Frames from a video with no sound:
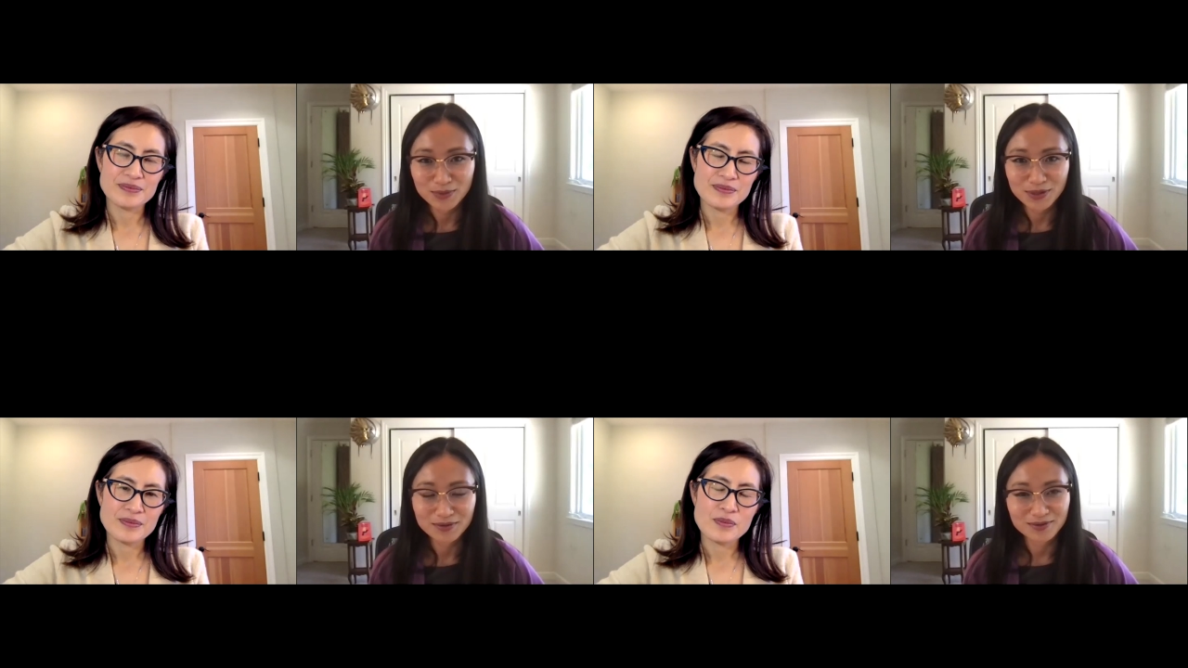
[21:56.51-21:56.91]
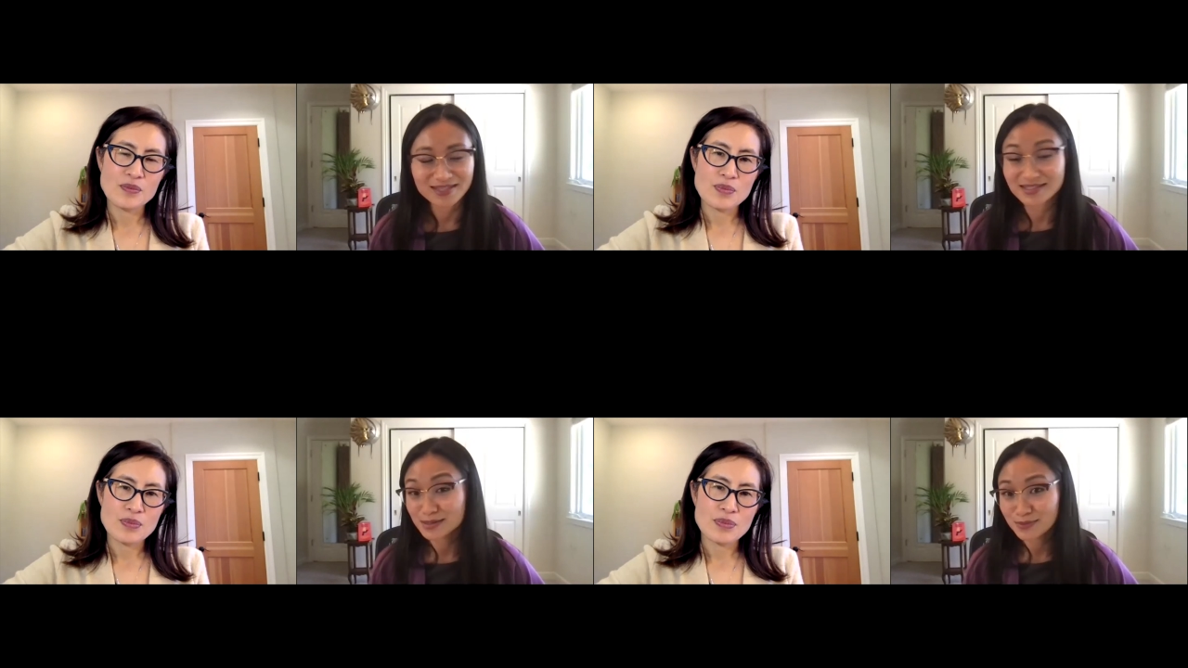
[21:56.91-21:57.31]
Speaker 1: were
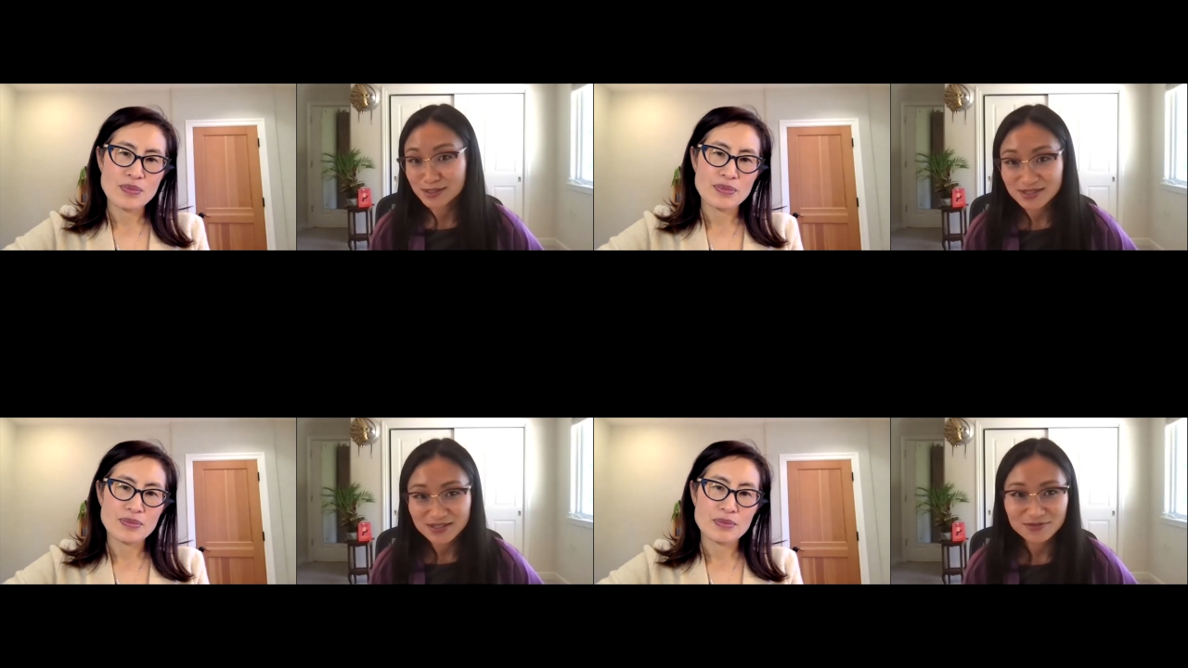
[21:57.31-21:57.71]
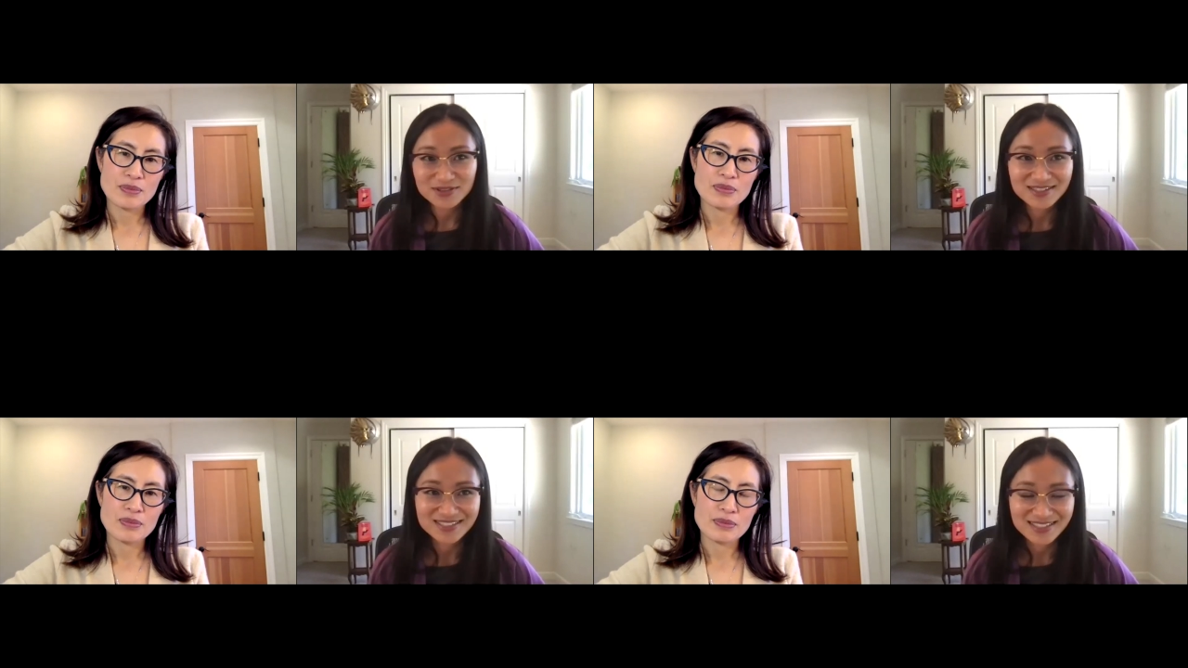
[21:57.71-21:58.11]
quite suspicious of
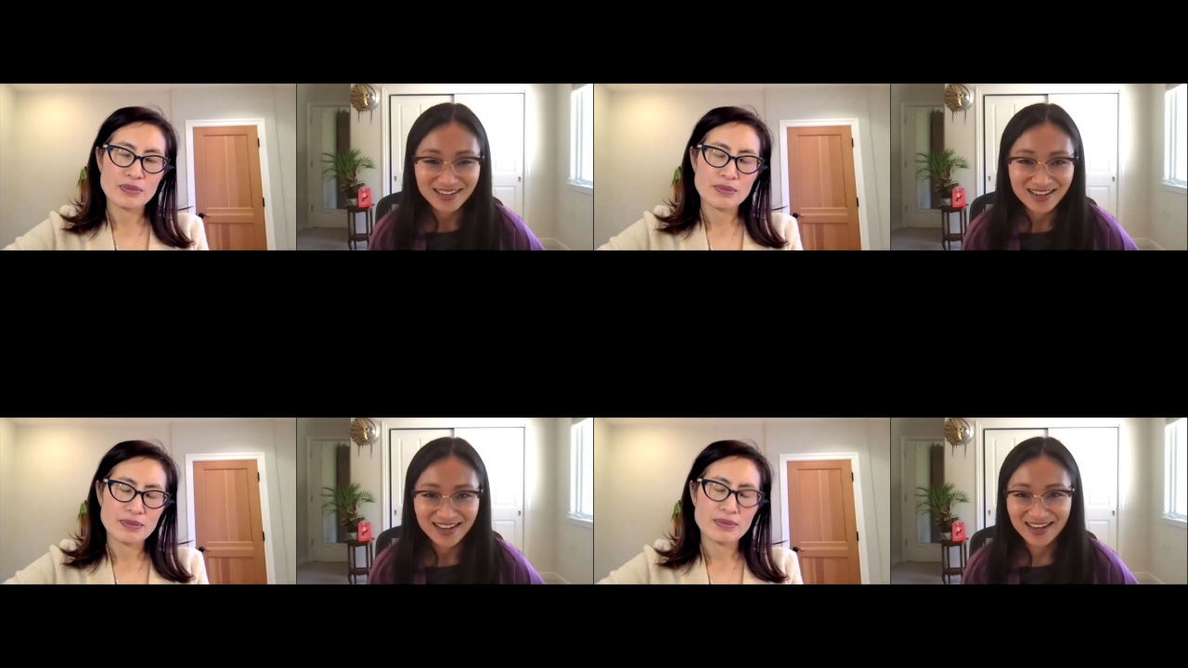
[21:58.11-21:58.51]
religion.